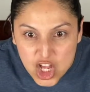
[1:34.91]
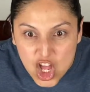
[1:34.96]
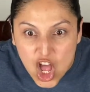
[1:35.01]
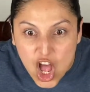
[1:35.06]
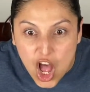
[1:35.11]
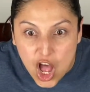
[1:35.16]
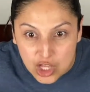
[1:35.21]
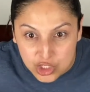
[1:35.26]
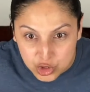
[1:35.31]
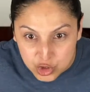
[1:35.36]

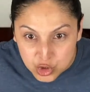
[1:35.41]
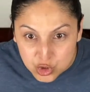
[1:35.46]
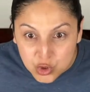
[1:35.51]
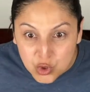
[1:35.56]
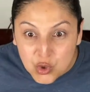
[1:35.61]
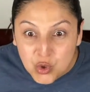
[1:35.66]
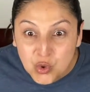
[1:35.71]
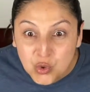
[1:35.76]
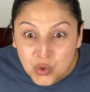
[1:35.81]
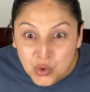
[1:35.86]
a
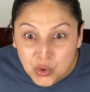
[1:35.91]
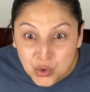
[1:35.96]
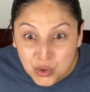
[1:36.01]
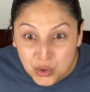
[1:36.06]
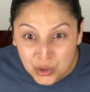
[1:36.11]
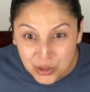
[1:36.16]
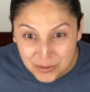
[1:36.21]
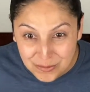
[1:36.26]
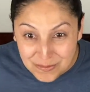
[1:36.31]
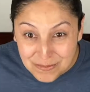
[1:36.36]

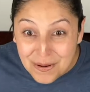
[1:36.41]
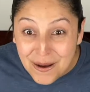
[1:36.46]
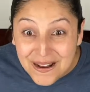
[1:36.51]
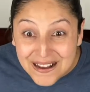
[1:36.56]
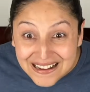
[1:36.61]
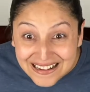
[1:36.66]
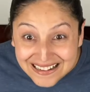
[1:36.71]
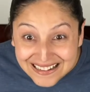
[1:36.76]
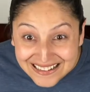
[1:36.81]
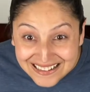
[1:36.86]
school
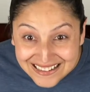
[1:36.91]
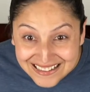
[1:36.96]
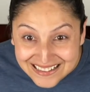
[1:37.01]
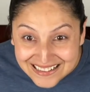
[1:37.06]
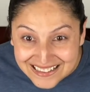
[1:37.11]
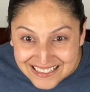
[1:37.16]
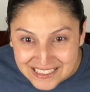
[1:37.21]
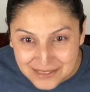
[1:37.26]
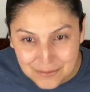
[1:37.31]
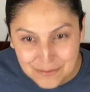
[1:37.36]

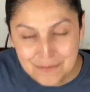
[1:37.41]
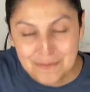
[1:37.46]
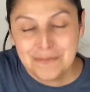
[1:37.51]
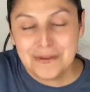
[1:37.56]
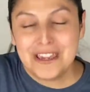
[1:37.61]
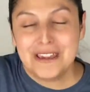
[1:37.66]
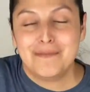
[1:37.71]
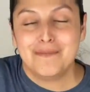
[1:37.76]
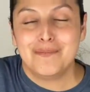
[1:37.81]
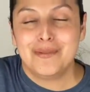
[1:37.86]
bus.
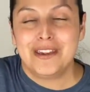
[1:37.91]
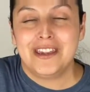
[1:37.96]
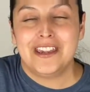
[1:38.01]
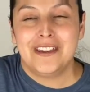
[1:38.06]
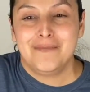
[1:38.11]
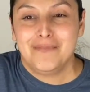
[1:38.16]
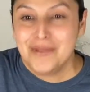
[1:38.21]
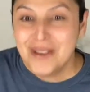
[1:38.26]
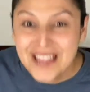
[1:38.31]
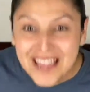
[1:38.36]
Beep, beep.
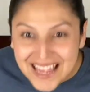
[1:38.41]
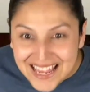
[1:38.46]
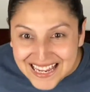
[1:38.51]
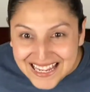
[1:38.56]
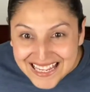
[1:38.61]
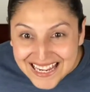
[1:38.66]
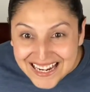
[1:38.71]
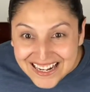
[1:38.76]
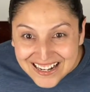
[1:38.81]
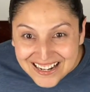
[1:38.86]

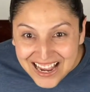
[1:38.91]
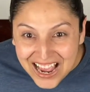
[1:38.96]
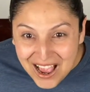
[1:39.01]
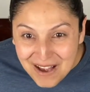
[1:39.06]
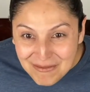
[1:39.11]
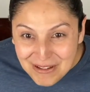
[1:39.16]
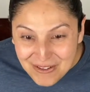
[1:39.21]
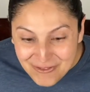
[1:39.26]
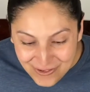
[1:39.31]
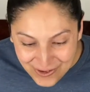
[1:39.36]
He's
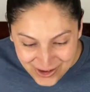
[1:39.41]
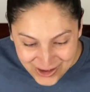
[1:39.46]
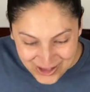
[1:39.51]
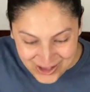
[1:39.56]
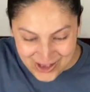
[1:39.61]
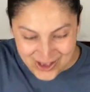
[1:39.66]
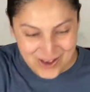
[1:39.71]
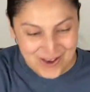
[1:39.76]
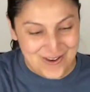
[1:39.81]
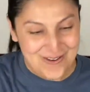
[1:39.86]
coming for
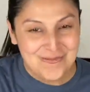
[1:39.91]
you.